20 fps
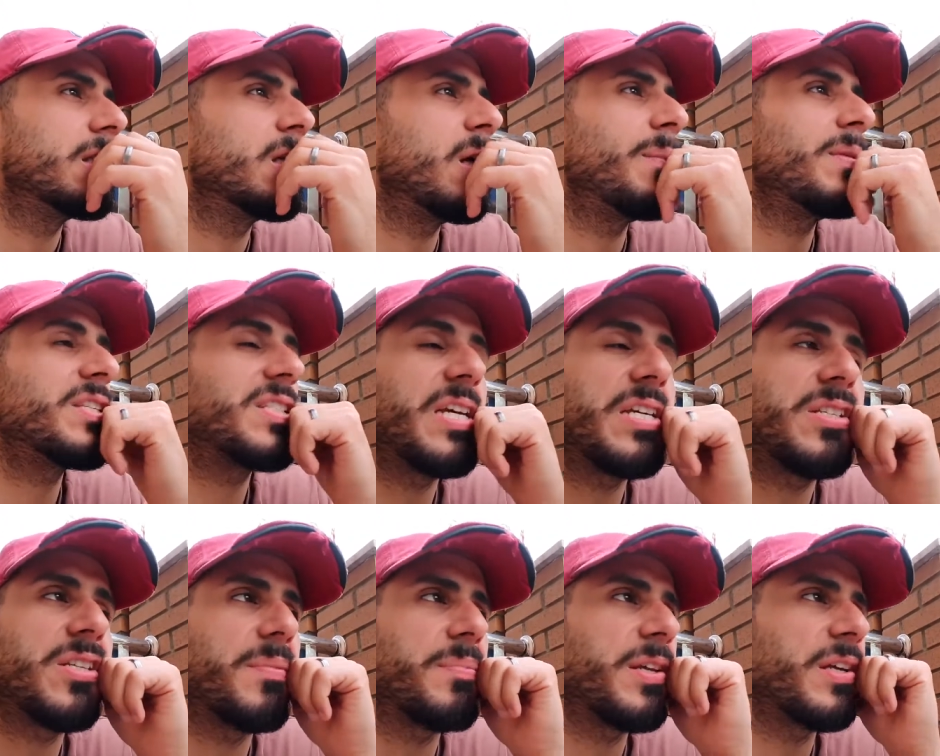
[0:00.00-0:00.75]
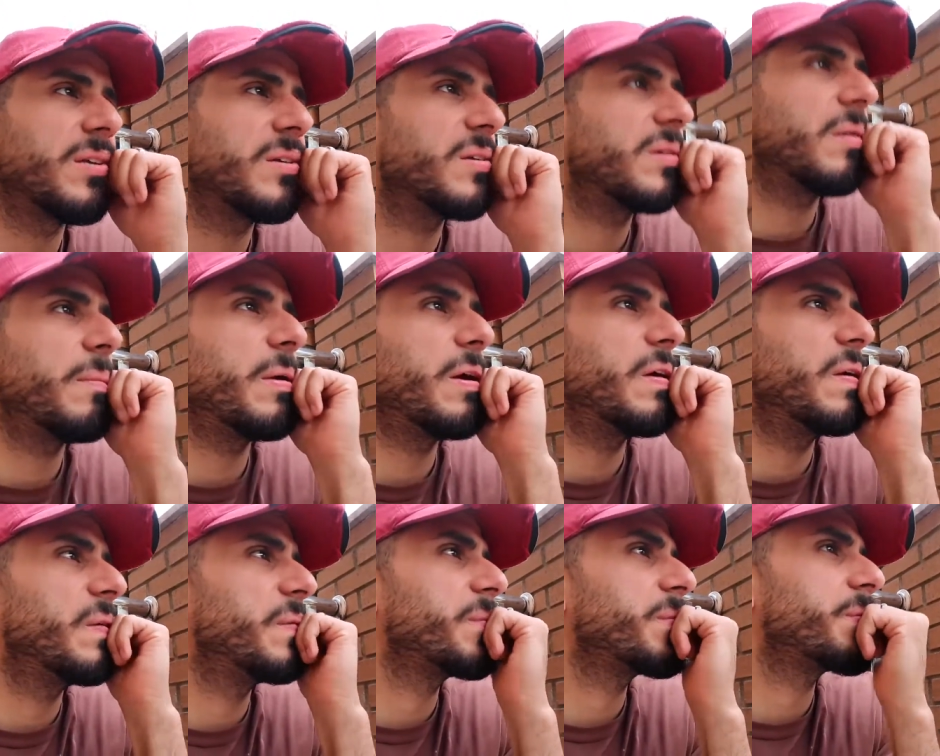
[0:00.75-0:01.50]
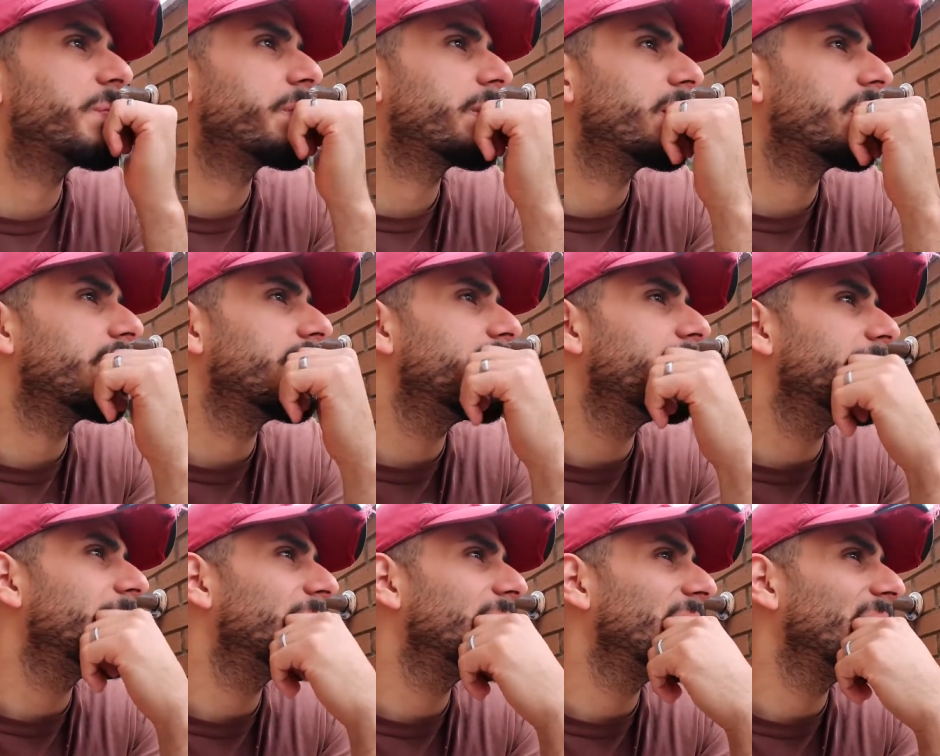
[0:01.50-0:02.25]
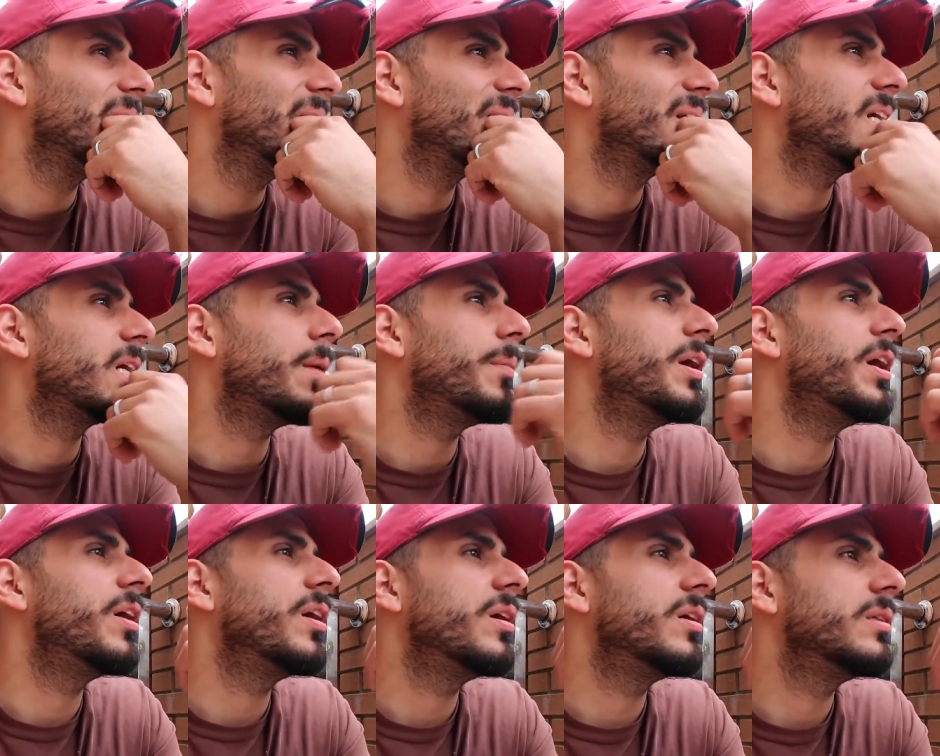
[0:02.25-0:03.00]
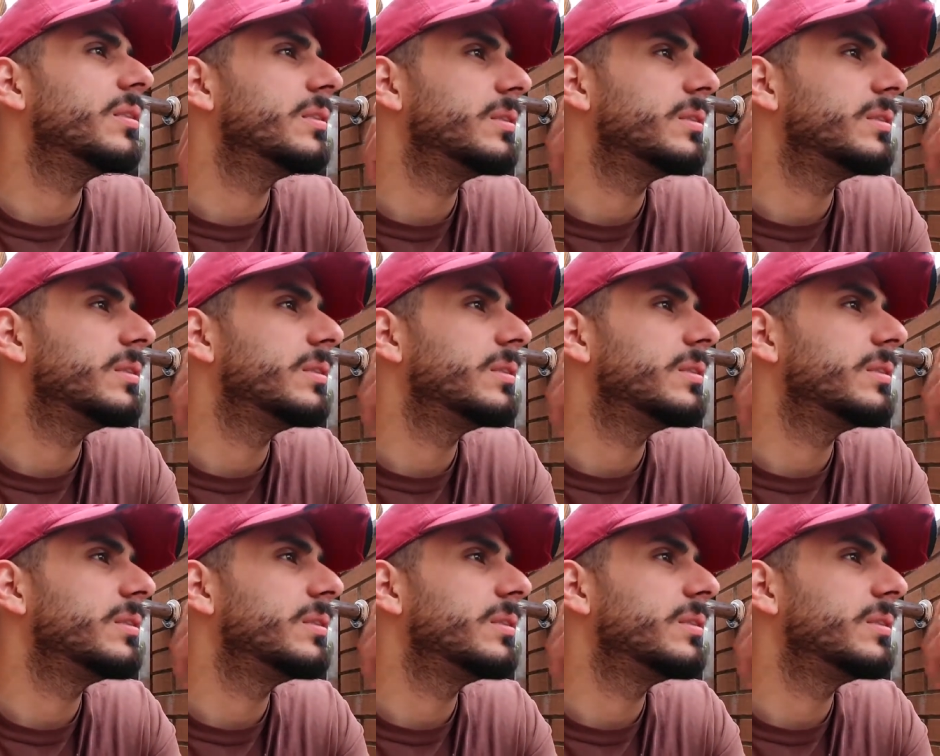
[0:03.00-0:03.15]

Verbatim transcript: Come and say something. Come here. Come here.